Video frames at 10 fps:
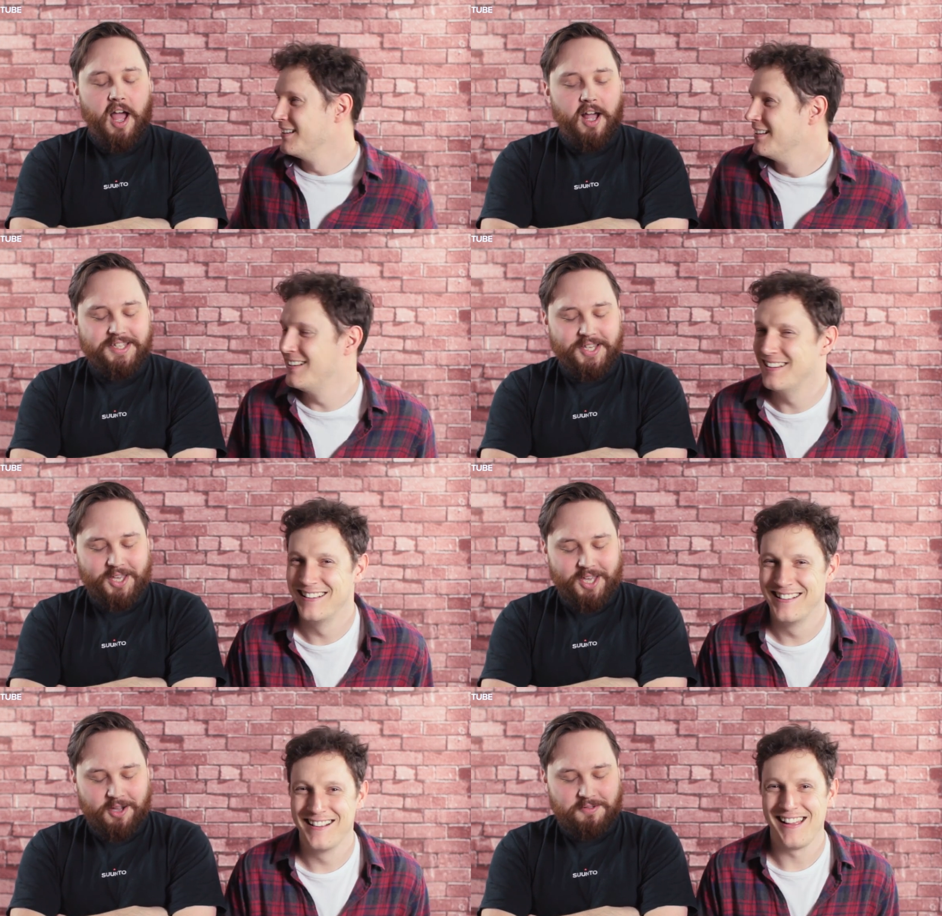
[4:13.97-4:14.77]
Speaker 1: Uh, so
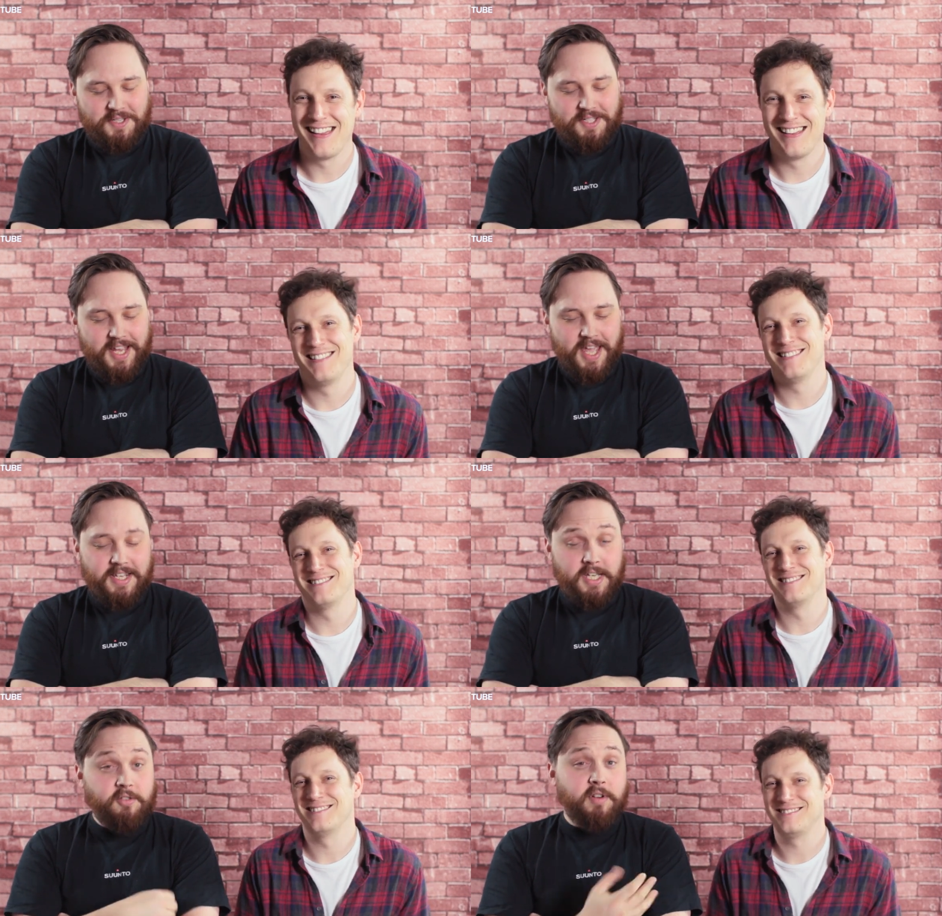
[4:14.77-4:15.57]
the Ghost
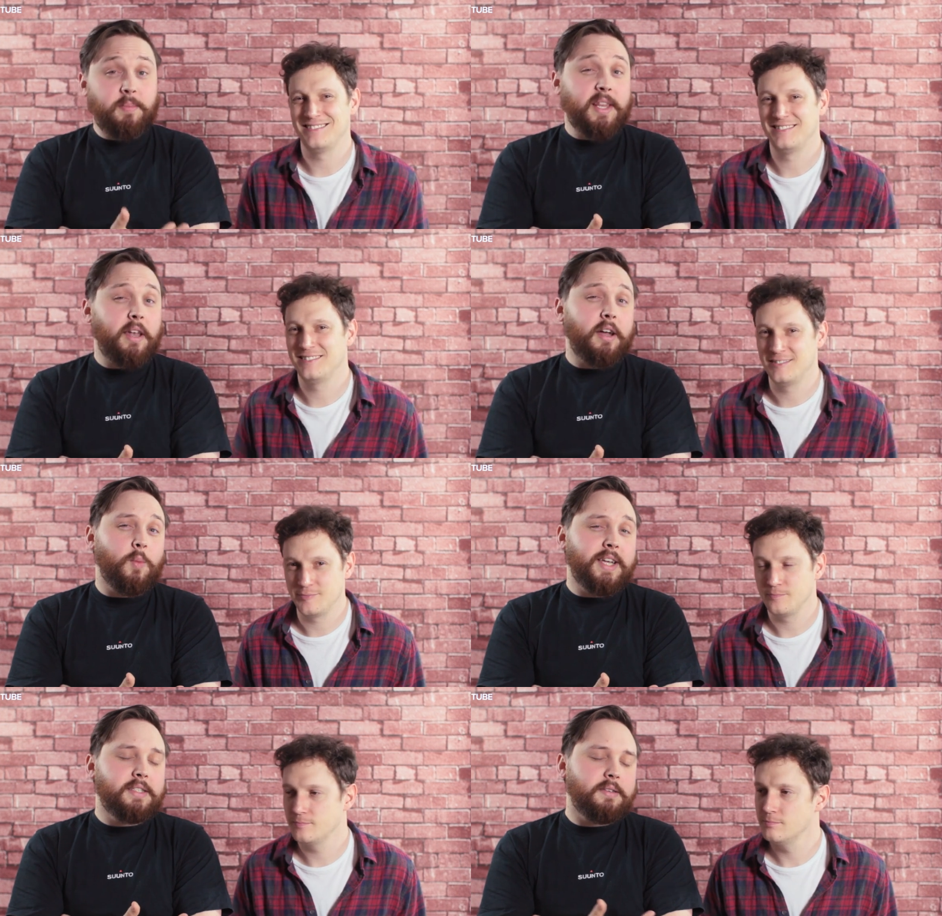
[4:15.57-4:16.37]
is incredibly
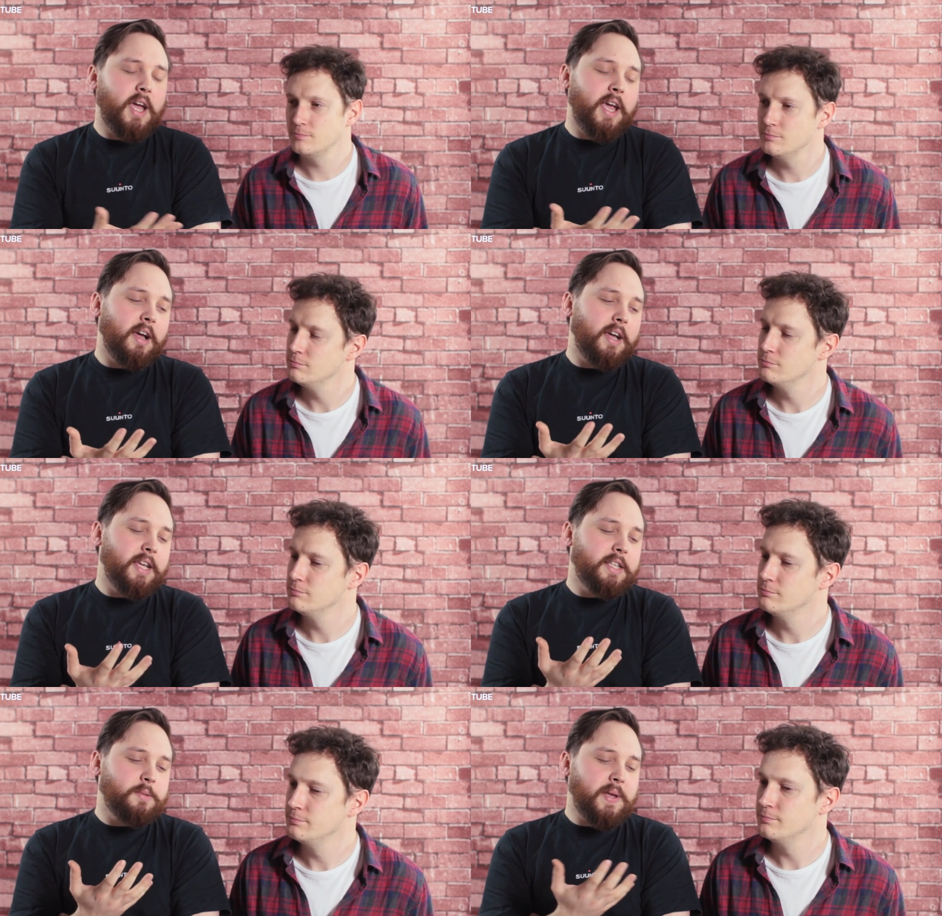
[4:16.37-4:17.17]
lightweight. Uh,
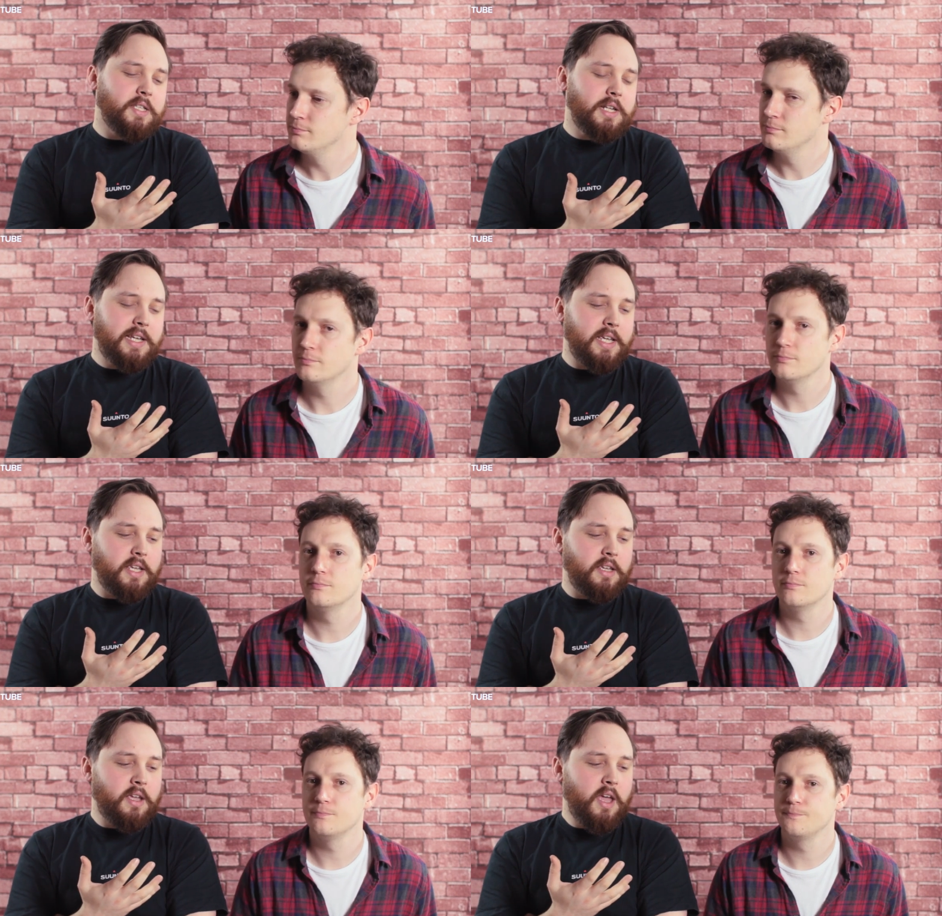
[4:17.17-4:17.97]
it's
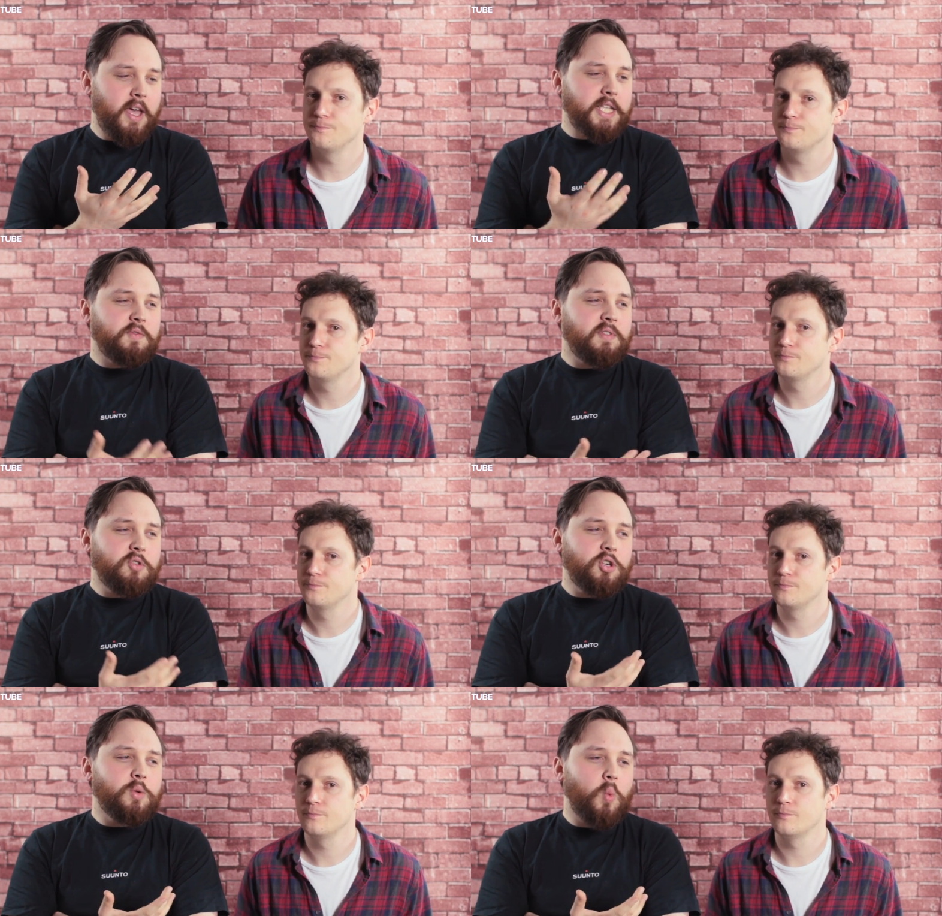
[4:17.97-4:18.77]
basically it's a real
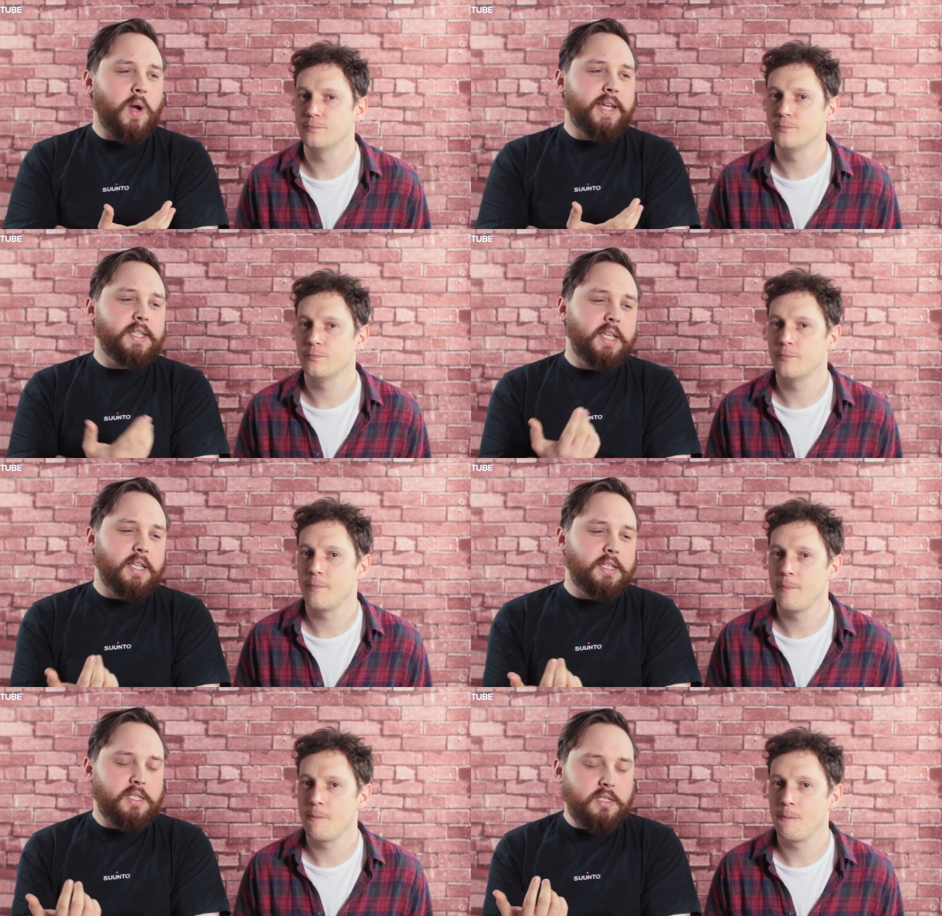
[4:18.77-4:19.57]
good way to
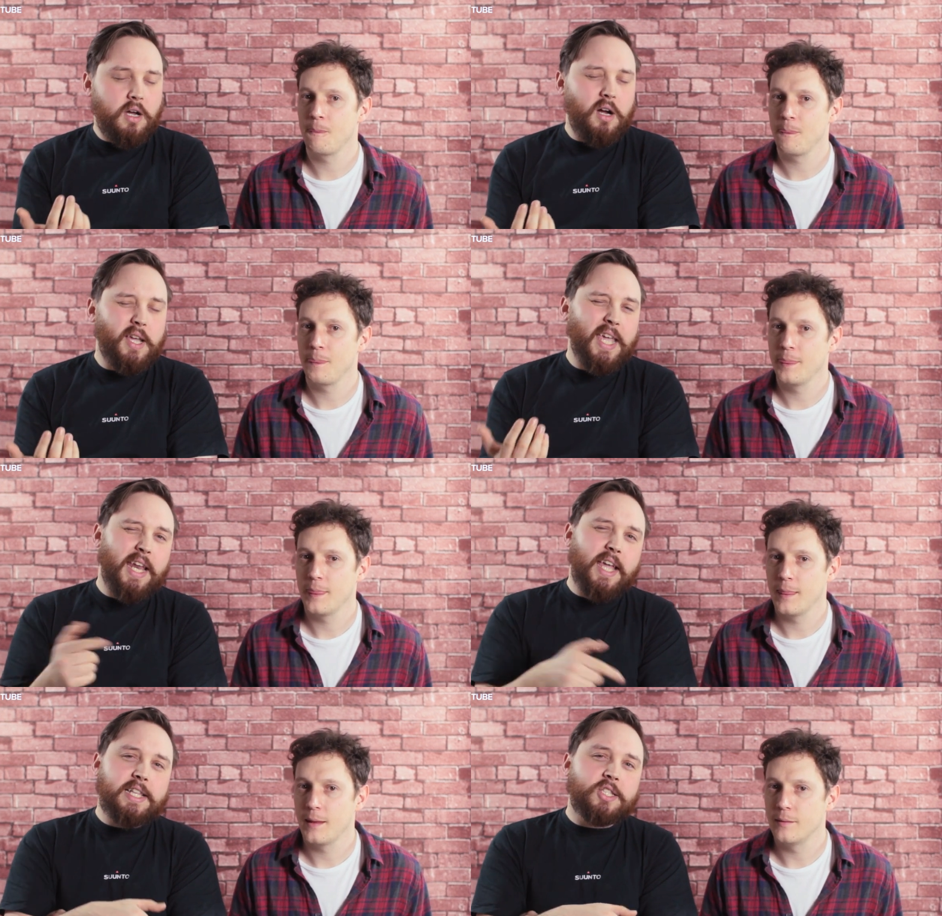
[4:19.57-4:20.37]
start
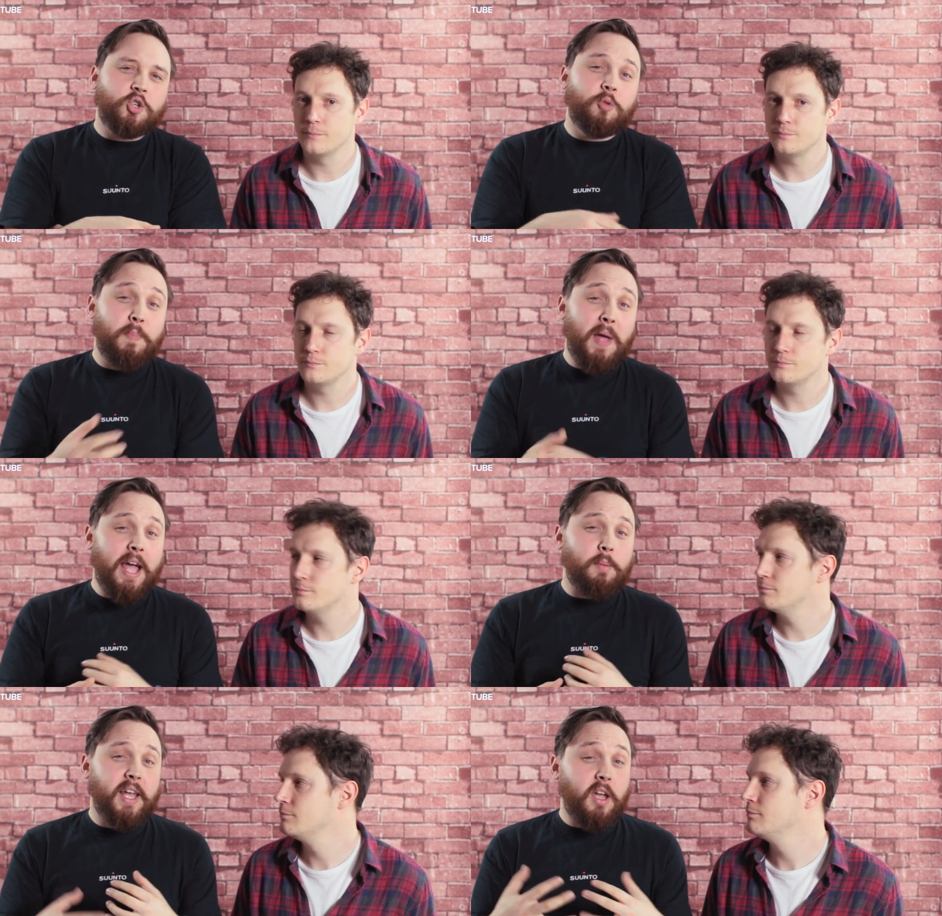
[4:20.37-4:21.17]
getting into
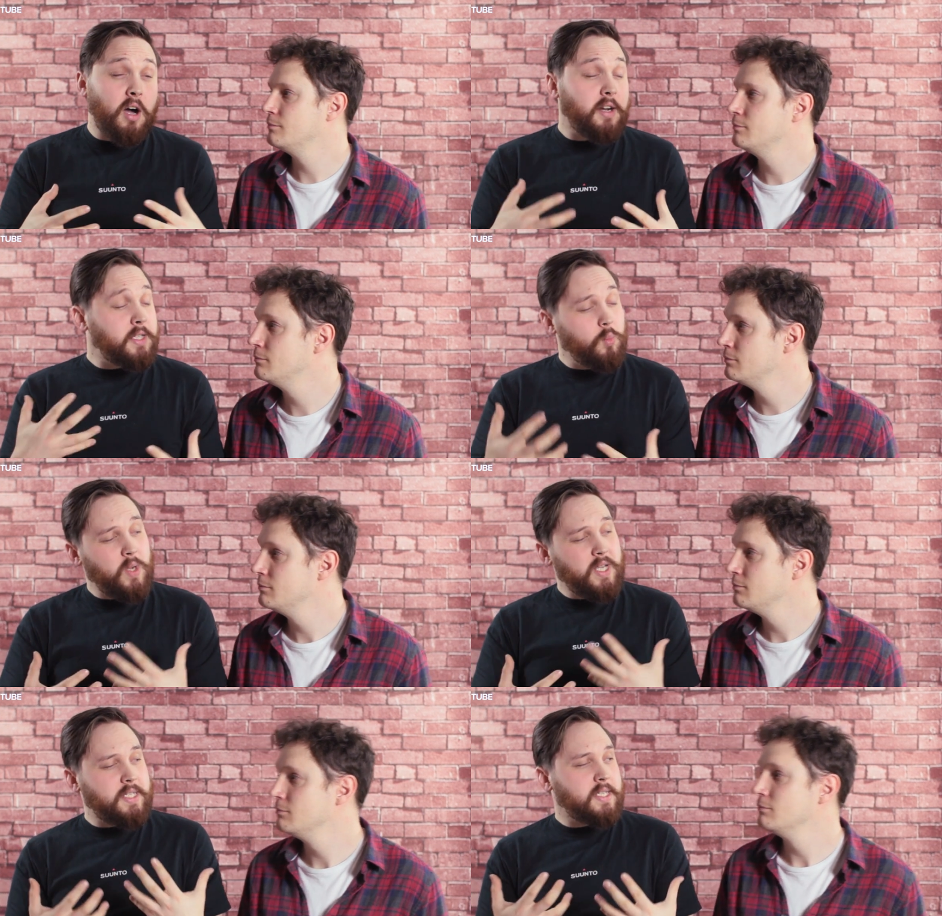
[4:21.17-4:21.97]
backplate harness and
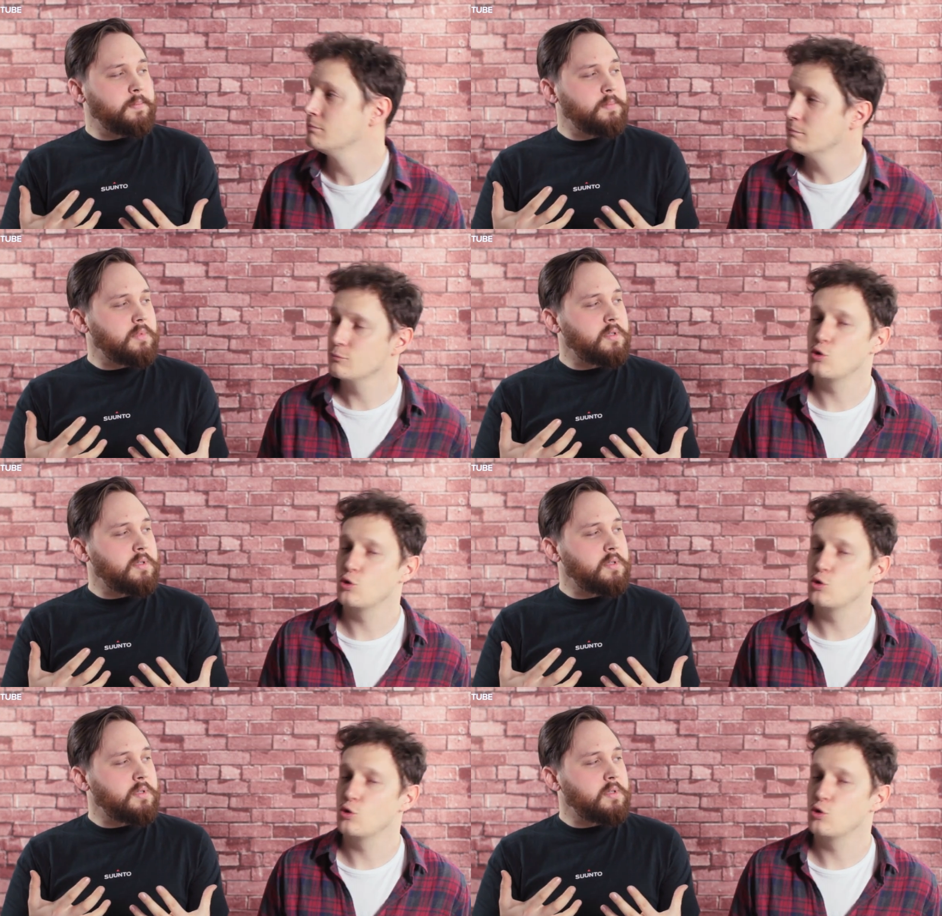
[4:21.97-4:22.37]
wing systems.